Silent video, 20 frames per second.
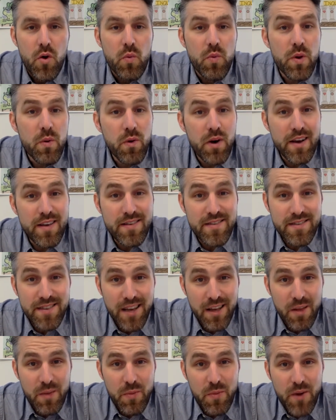We want to
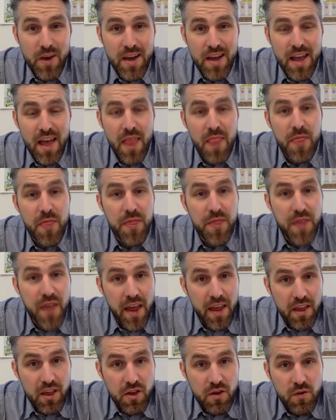celebrate and
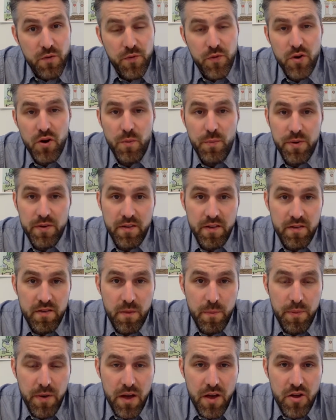thank you for your
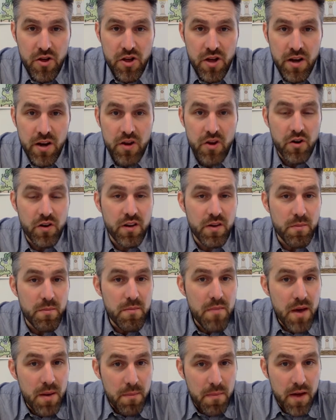participation and your
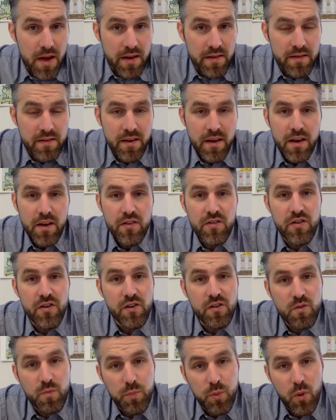commitment to
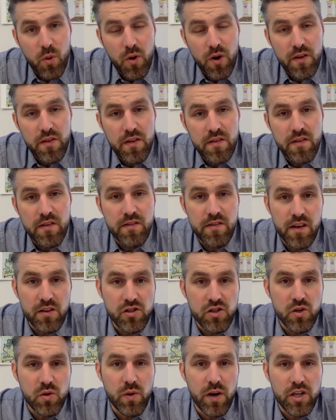exploring this
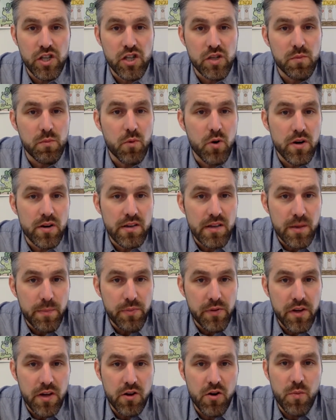essential question more
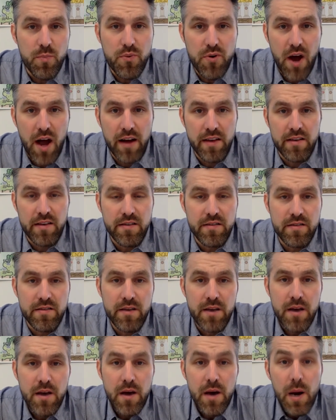deeply in your
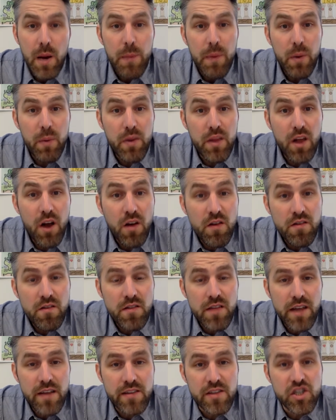practice. But we'd also
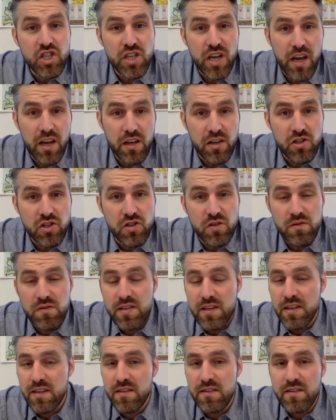like to challenge you
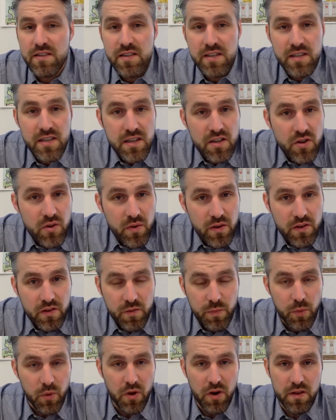to continue
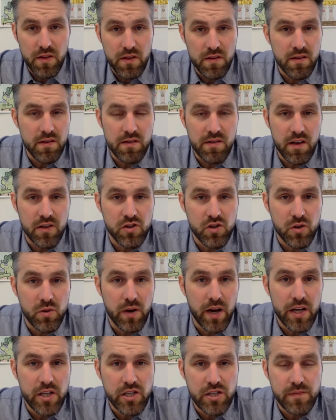exploring this essential
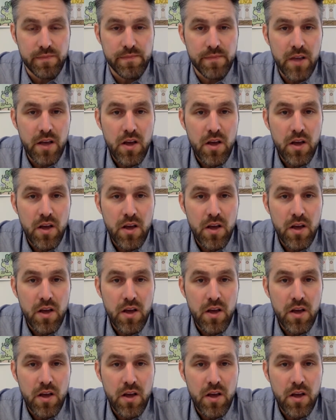question.